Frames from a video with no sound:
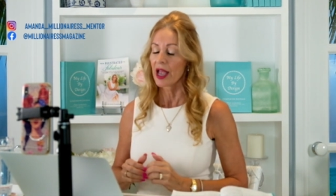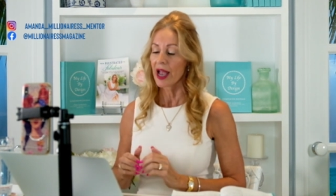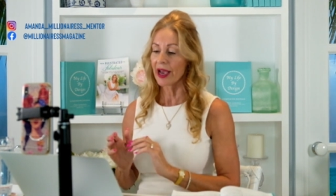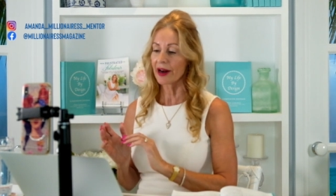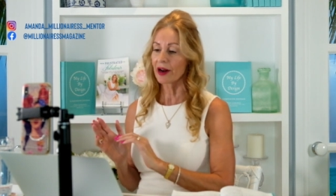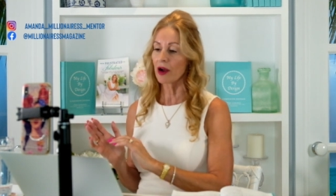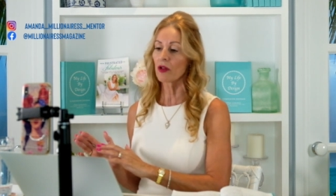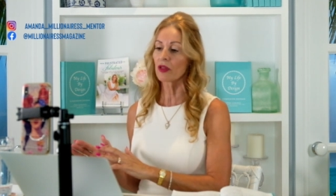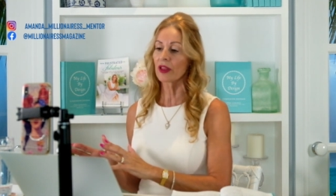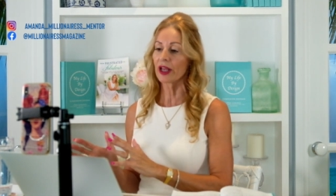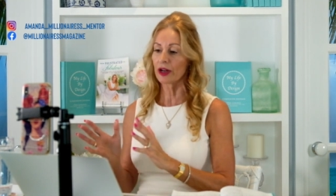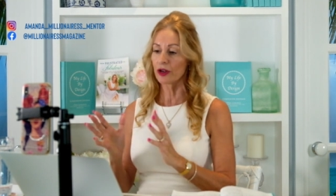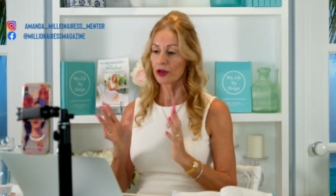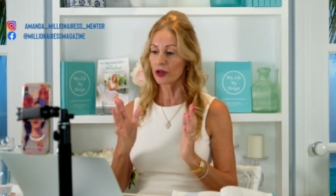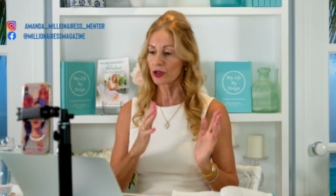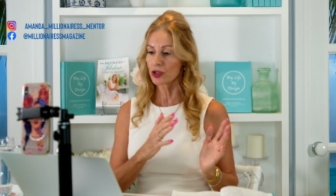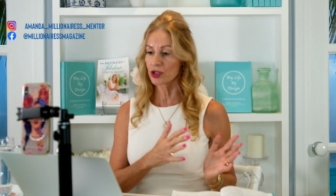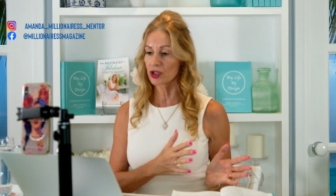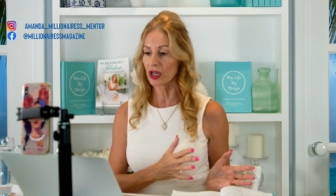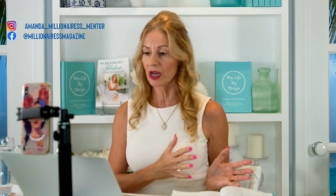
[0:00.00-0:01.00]
And I'll let
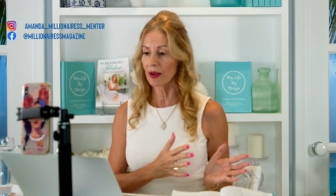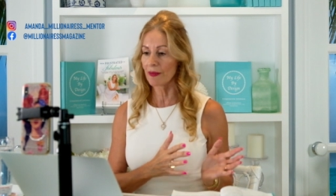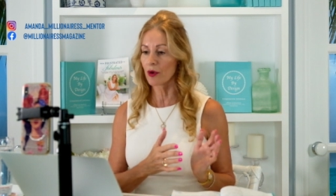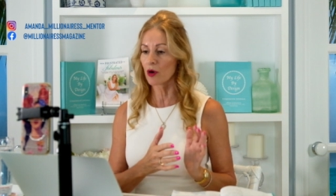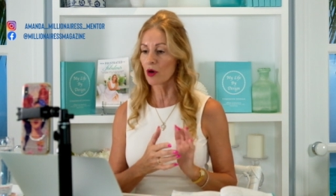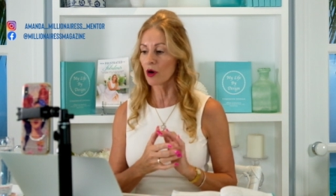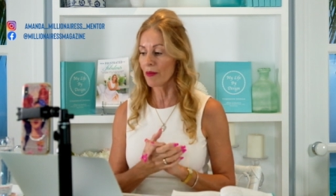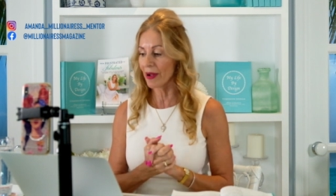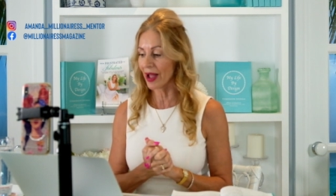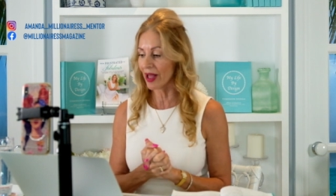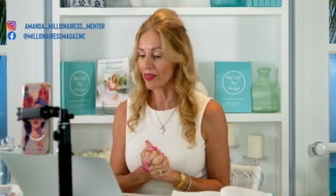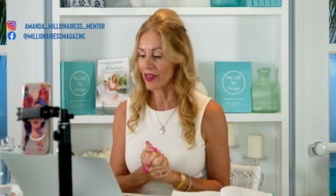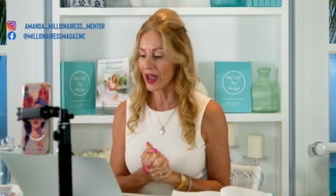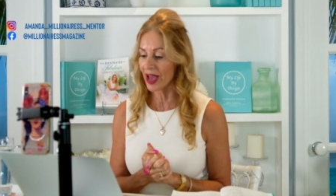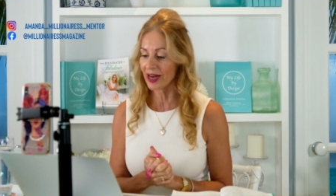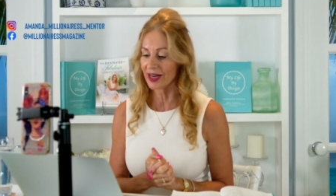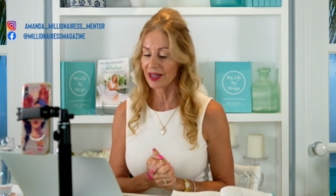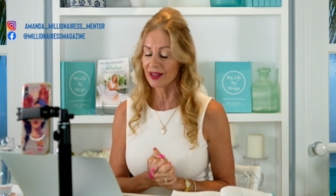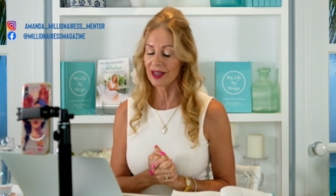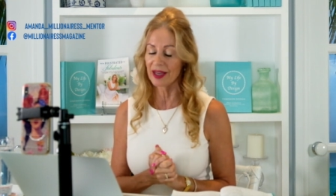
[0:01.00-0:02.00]
her share more about
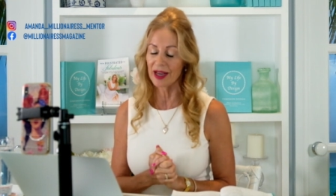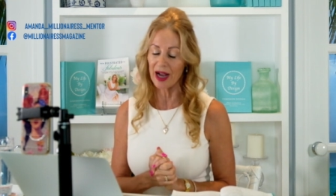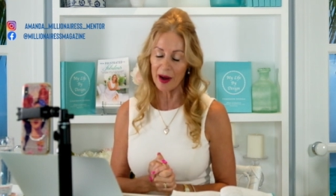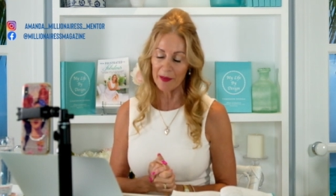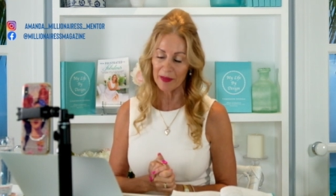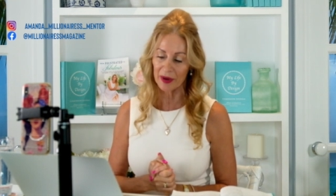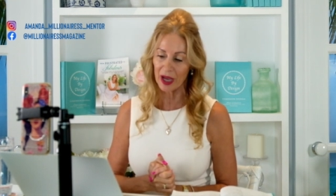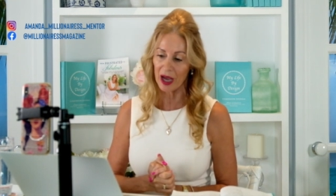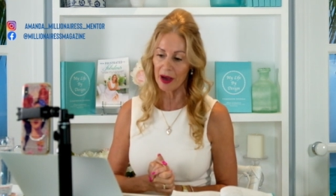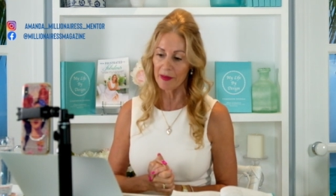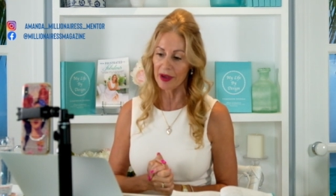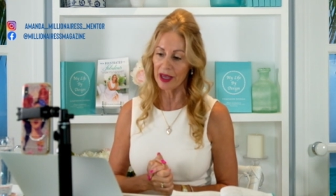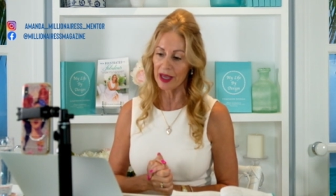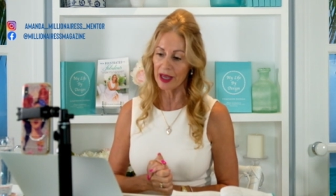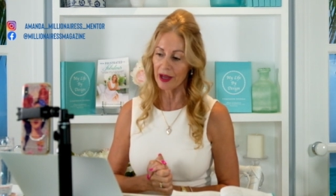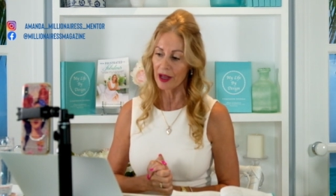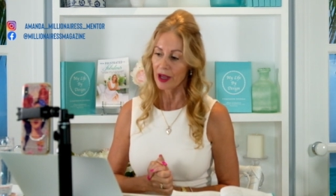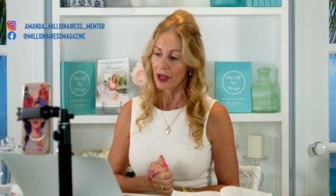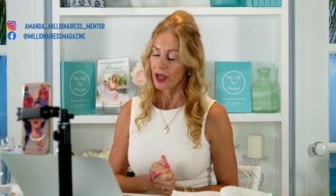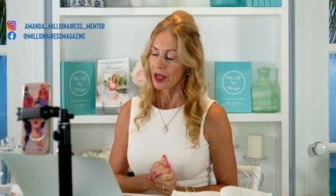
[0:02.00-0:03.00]
that in the
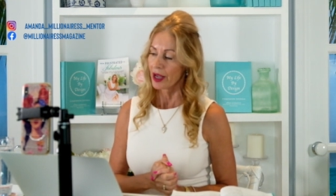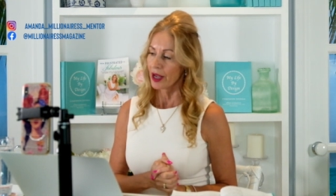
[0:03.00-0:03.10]
upcoming